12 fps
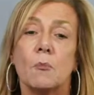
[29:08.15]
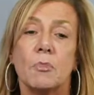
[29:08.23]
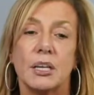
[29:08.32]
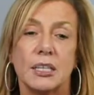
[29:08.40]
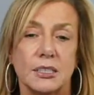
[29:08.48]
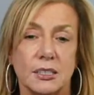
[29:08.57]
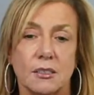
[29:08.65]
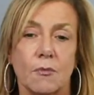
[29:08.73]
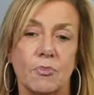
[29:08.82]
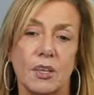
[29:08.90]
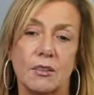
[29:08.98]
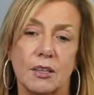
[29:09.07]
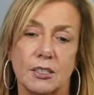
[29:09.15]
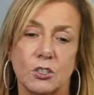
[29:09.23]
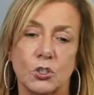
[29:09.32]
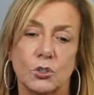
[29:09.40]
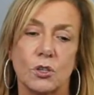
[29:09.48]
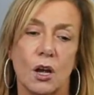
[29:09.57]
But it's something
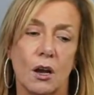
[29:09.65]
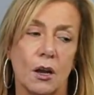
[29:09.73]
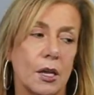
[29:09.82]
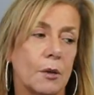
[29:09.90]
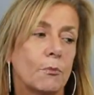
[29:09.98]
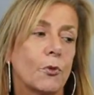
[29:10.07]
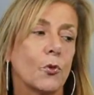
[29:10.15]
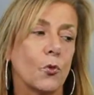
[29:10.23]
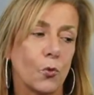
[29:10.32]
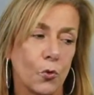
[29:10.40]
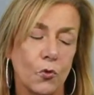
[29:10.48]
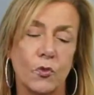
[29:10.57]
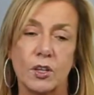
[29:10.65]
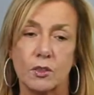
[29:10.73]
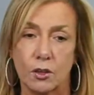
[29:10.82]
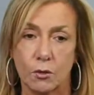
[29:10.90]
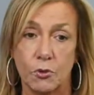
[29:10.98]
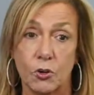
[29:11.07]
that's improving
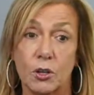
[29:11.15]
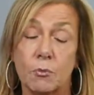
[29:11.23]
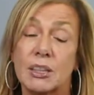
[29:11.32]
the community.